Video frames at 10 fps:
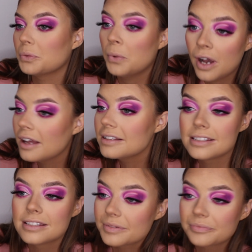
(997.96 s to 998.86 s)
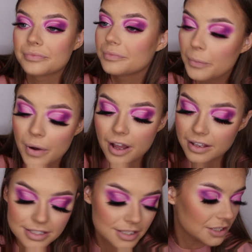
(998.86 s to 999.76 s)

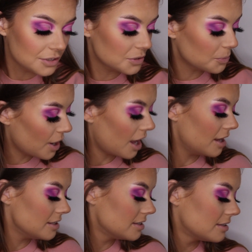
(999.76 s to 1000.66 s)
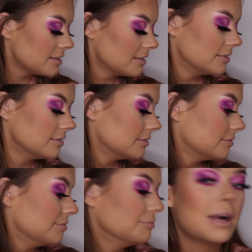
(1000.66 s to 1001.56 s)
words, use your words,
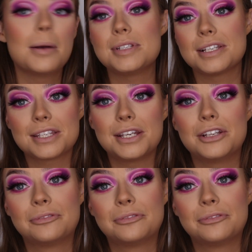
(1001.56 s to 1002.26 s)
Mario Badescu